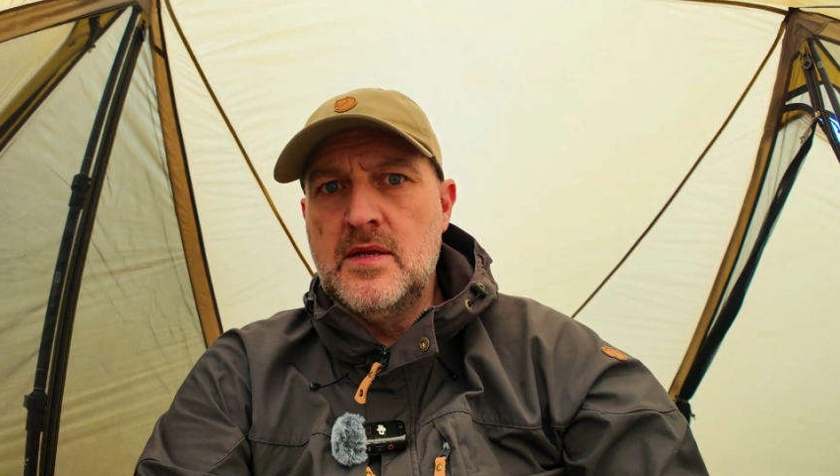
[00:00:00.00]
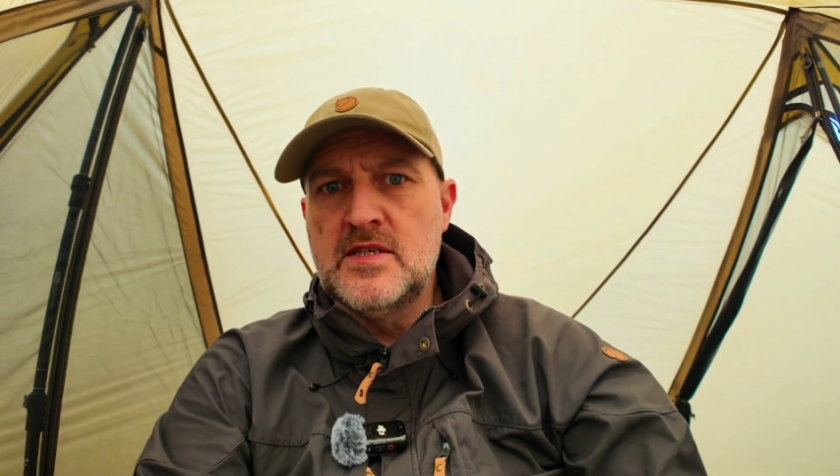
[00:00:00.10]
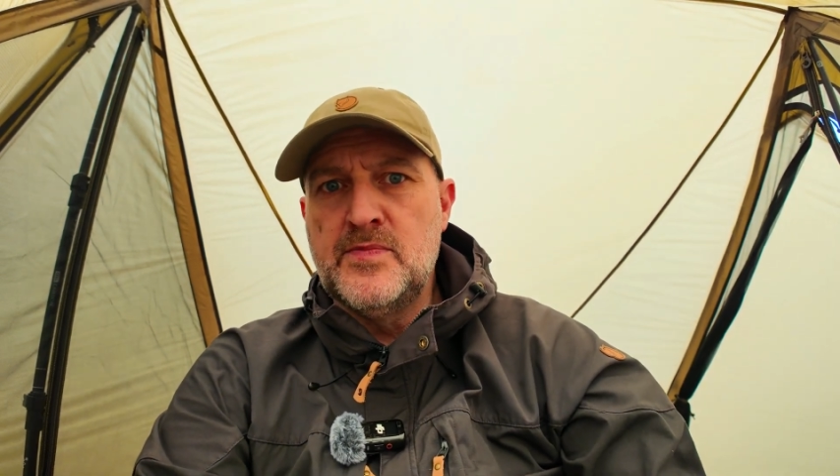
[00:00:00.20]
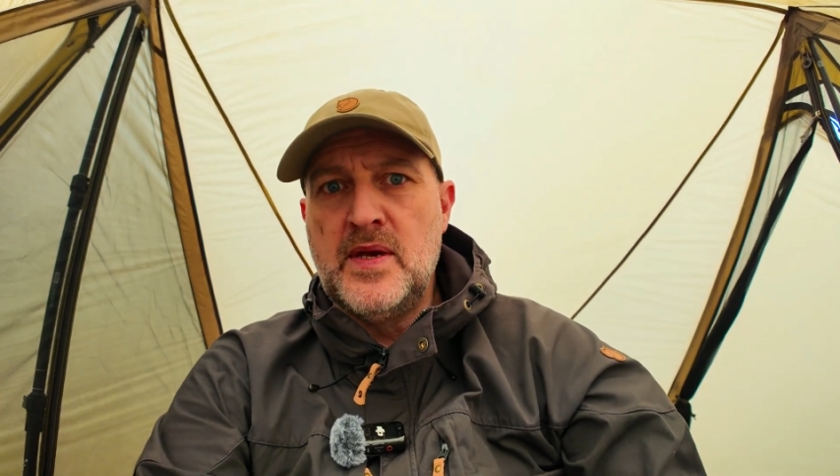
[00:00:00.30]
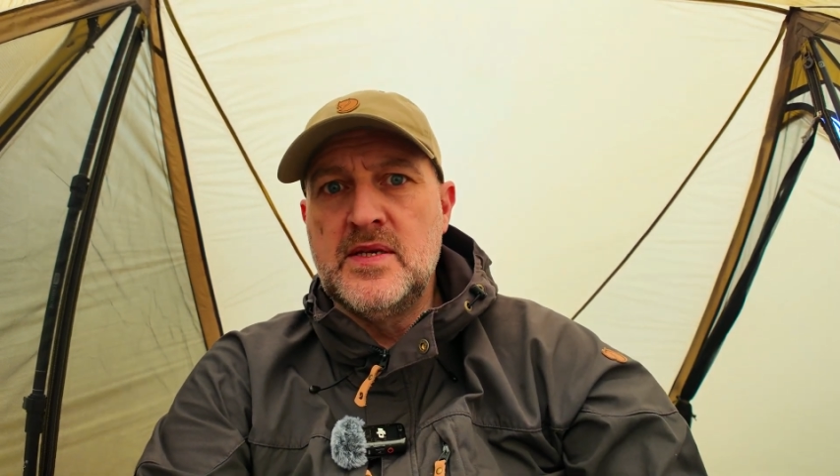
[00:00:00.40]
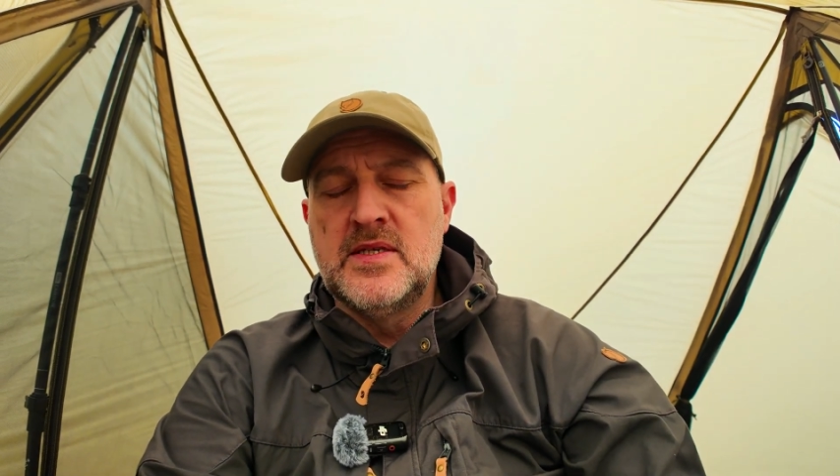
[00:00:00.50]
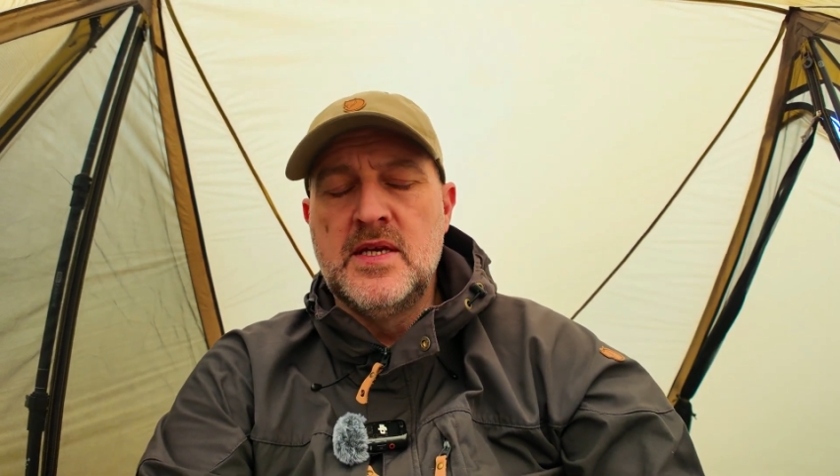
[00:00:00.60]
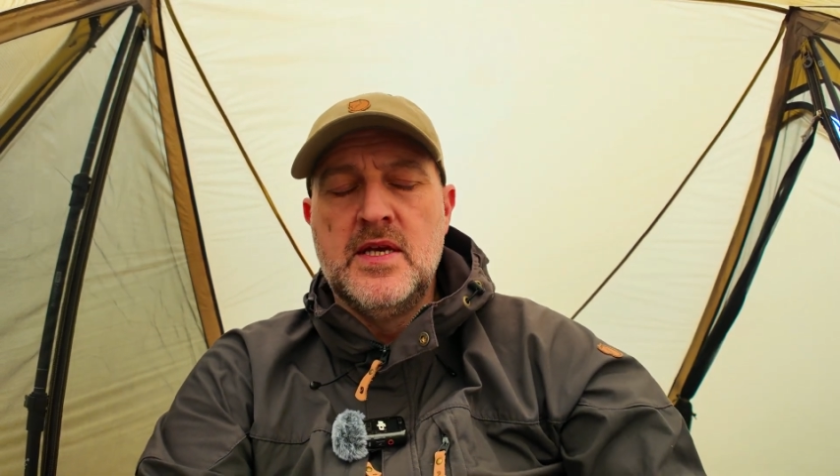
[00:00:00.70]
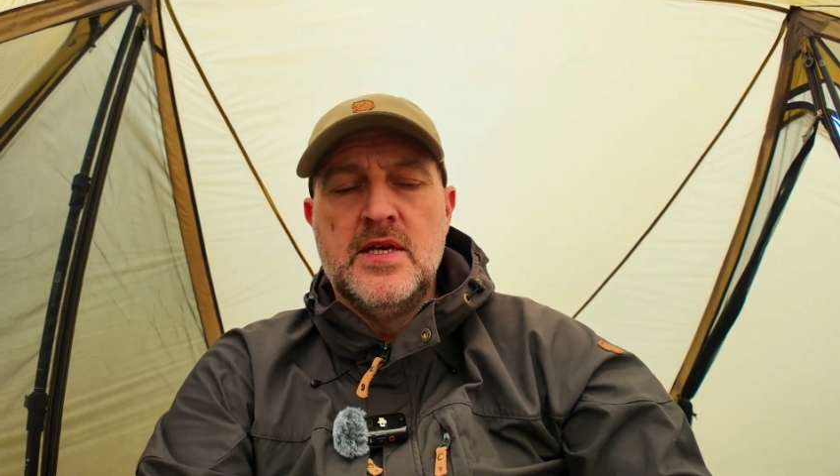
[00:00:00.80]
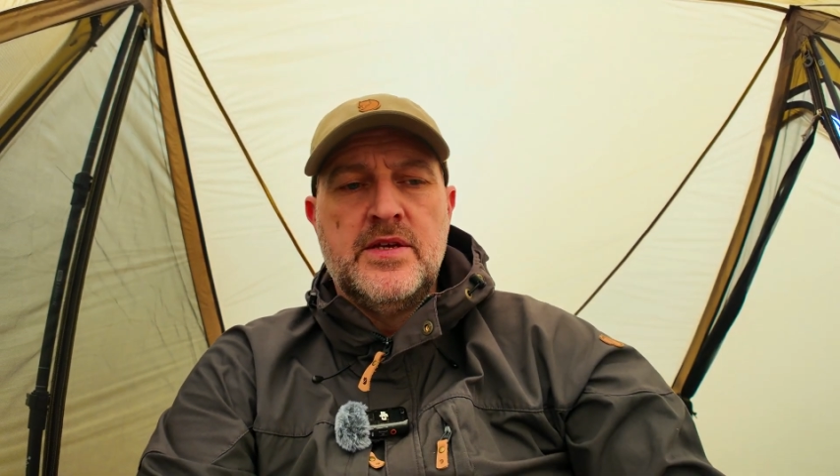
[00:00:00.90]
and the space.
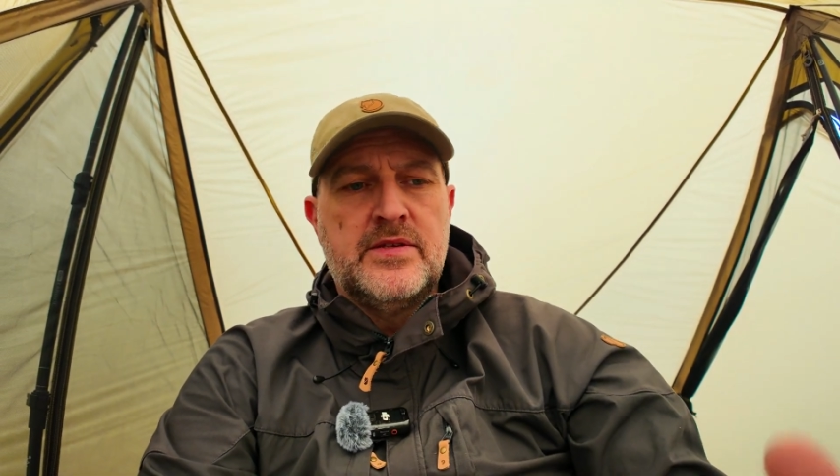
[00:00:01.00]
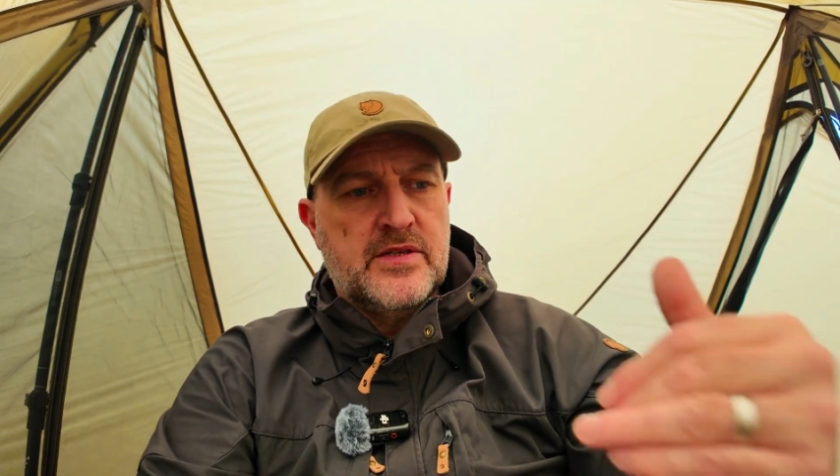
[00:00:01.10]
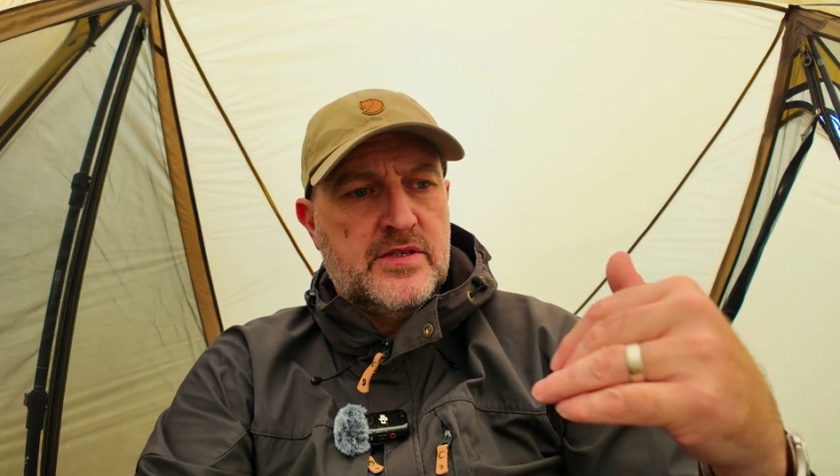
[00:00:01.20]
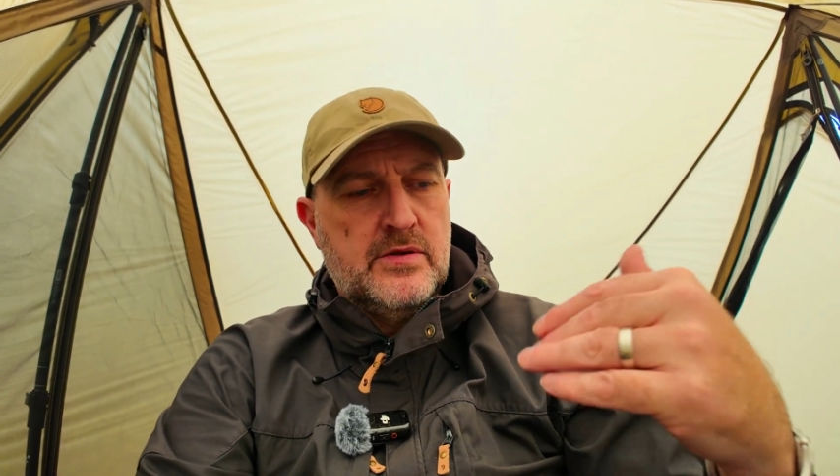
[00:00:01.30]
So it's